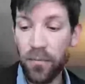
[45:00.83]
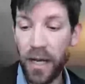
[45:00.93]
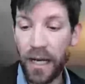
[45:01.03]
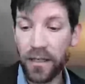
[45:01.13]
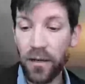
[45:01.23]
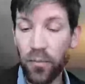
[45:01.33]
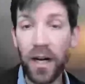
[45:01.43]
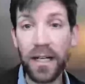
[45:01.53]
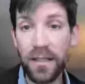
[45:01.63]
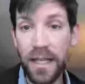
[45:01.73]
impact on
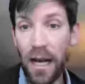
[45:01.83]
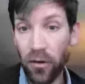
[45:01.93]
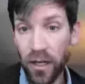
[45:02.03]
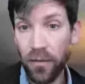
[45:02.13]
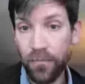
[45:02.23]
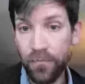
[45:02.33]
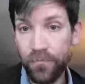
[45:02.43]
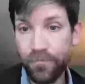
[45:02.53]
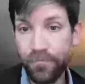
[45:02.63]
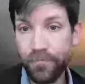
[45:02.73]
pregnancy outcome
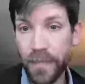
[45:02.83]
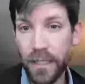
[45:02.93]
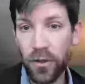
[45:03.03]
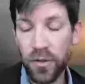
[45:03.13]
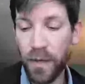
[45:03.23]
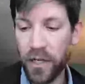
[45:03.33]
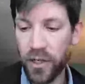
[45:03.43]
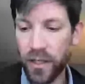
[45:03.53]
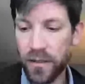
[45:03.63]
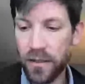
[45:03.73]
in those
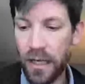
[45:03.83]
patients.